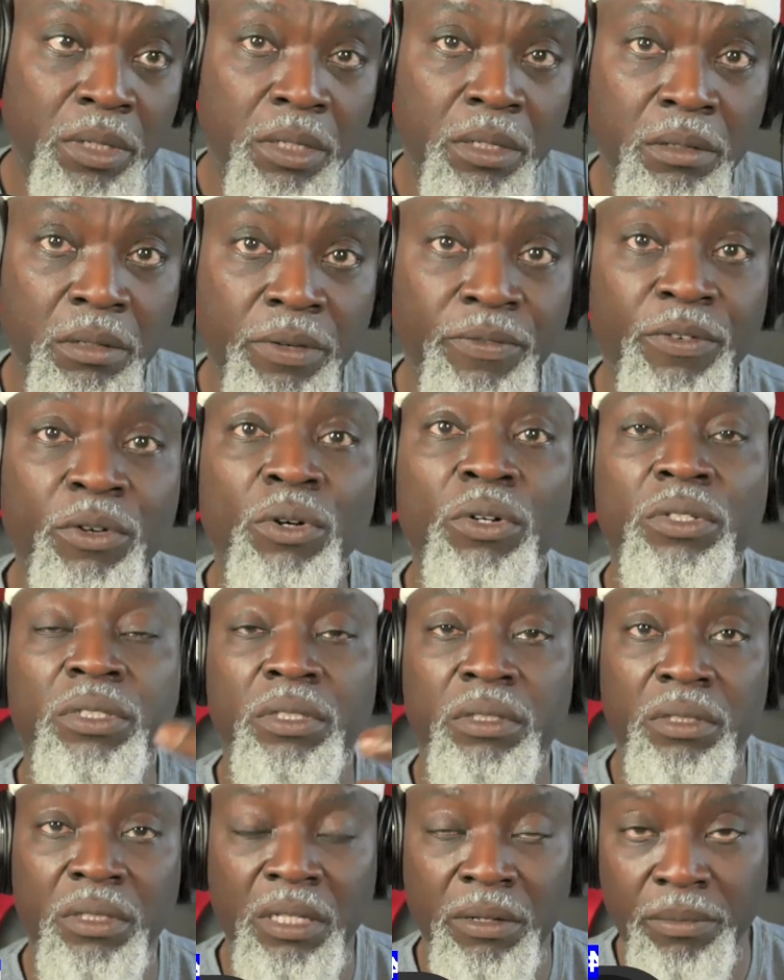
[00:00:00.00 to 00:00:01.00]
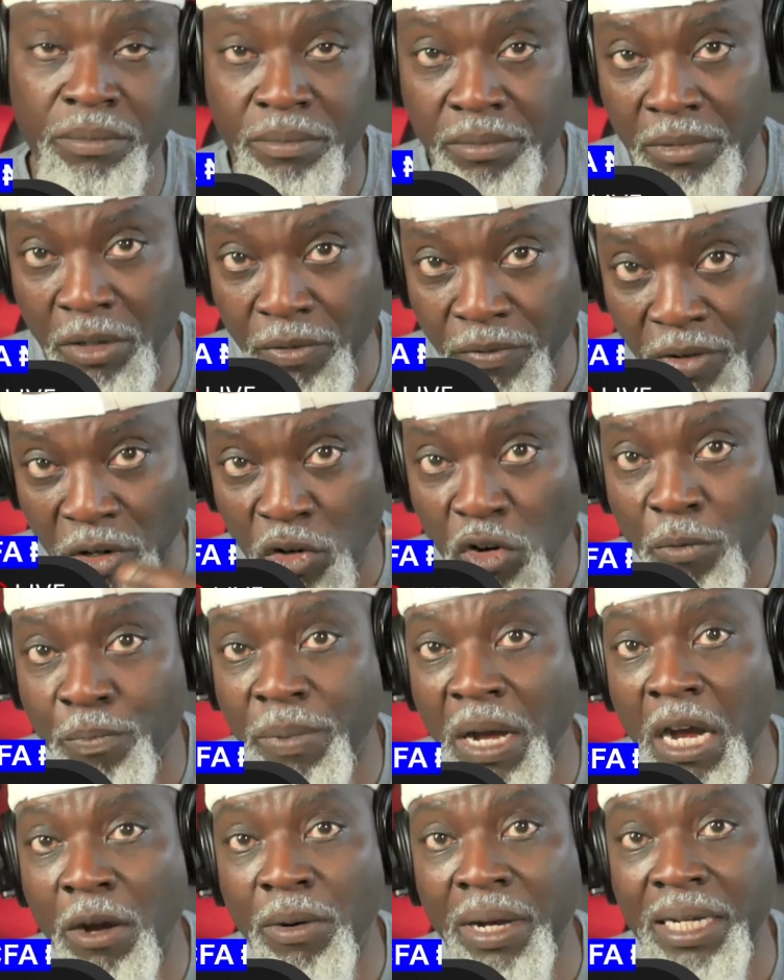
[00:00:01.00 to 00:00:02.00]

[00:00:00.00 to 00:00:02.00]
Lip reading: Of course, the overall power